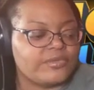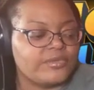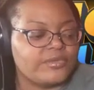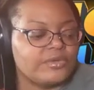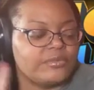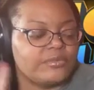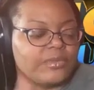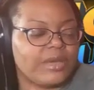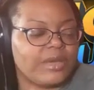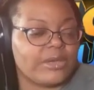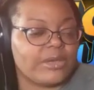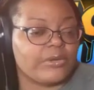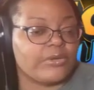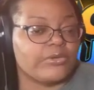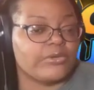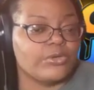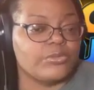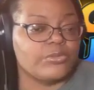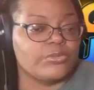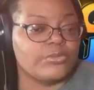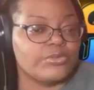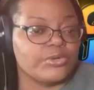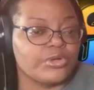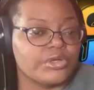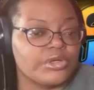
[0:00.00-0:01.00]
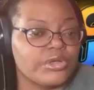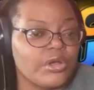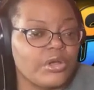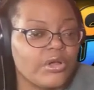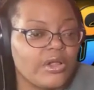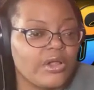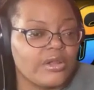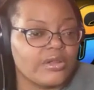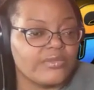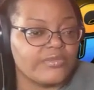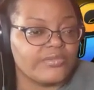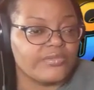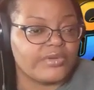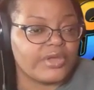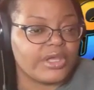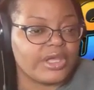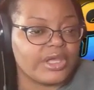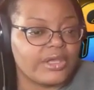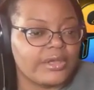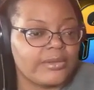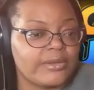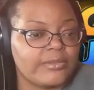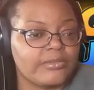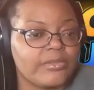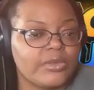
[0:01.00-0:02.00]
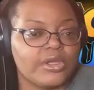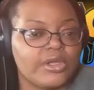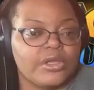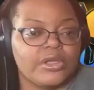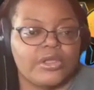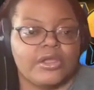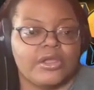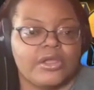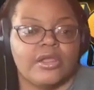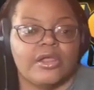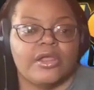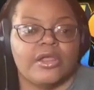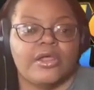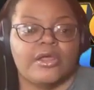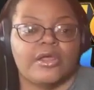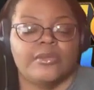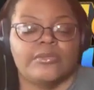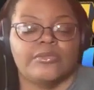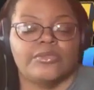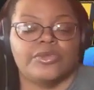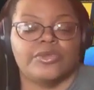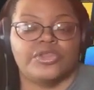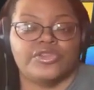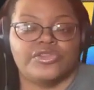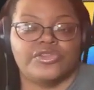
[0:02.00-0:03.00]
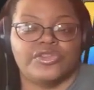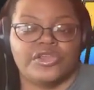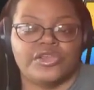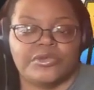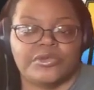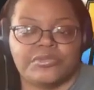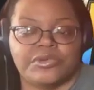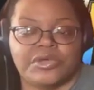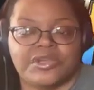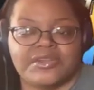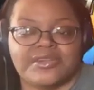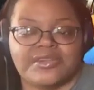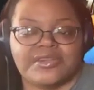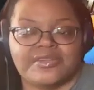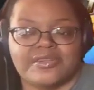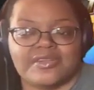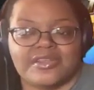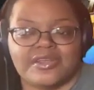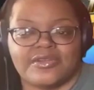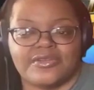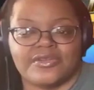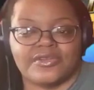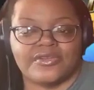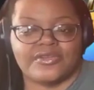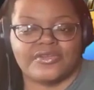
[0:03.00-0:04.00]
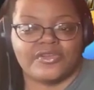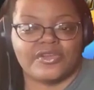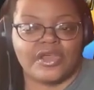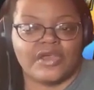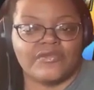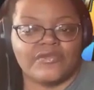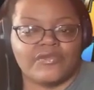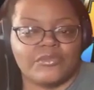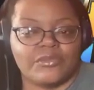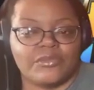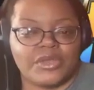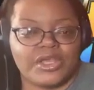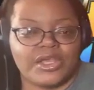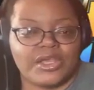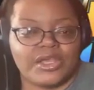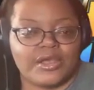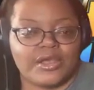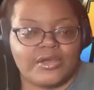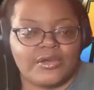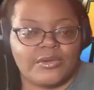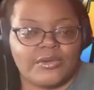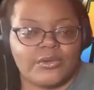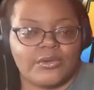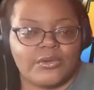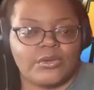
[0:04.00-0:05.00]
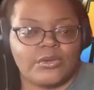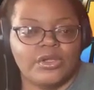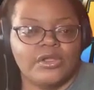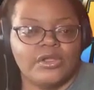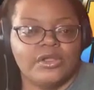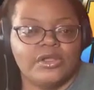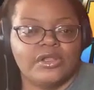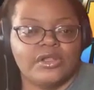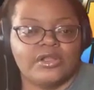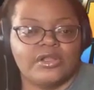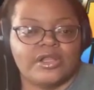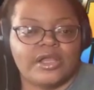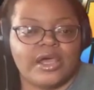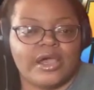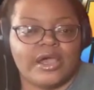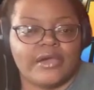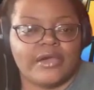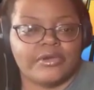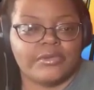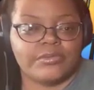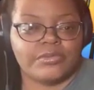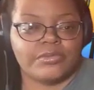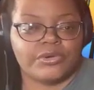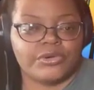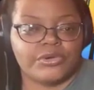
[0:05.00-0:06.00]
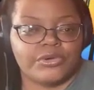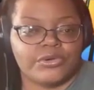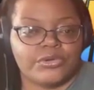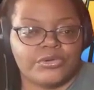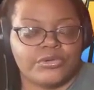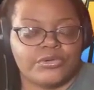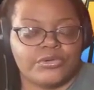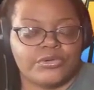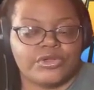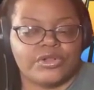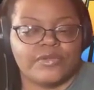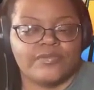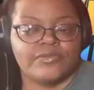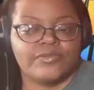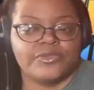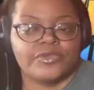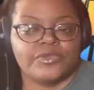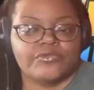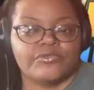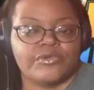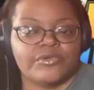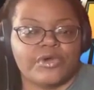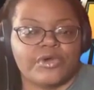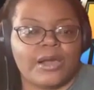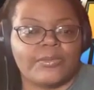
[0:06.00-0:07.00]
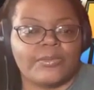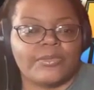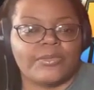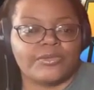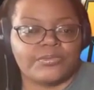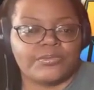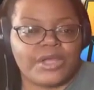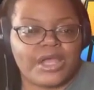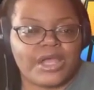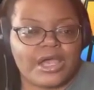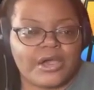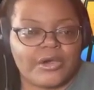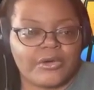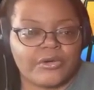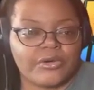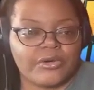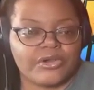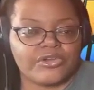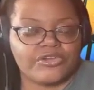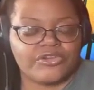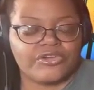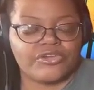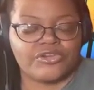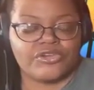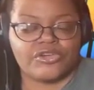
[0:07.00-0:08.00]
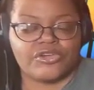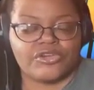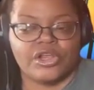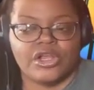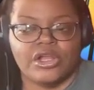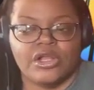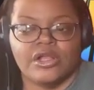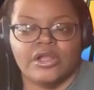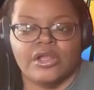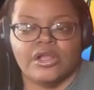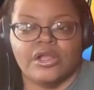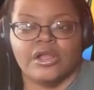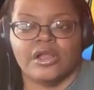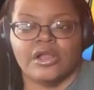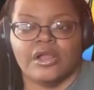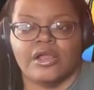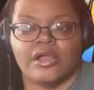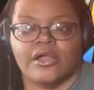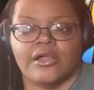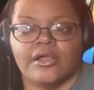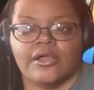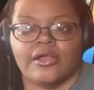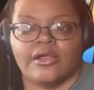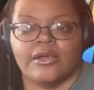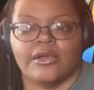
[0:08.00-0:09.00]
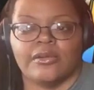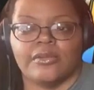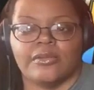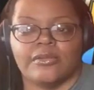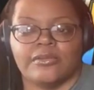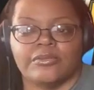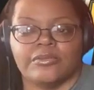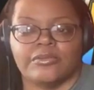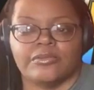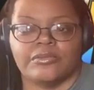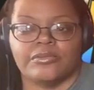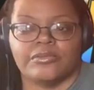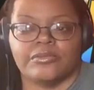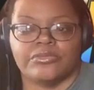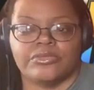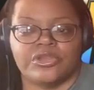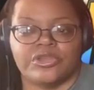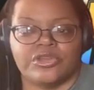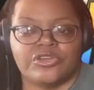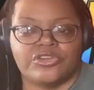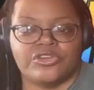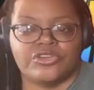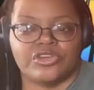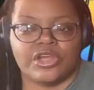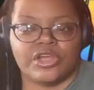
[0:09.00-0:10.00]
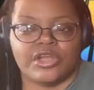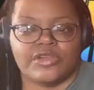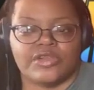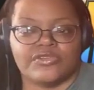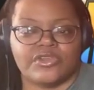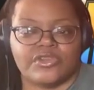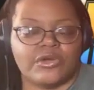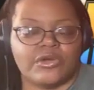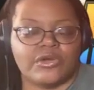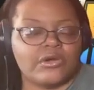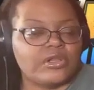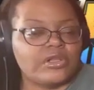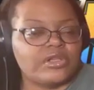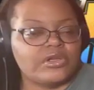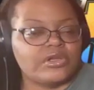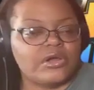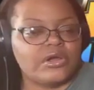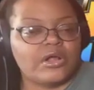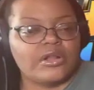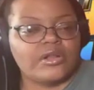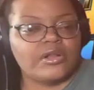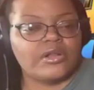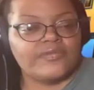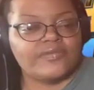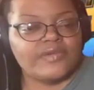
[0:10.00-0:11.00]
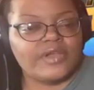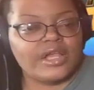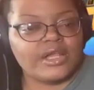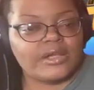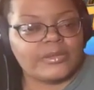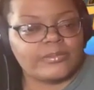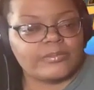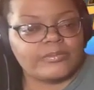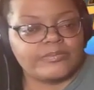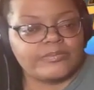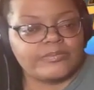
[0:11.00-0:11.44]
Michael Cooper in the Hall of Fame. When you think about the Celtics, Kevin McHale, Larry Bird, Robert Parrish, Dennis Johnson, they're all in the Hall of Fame.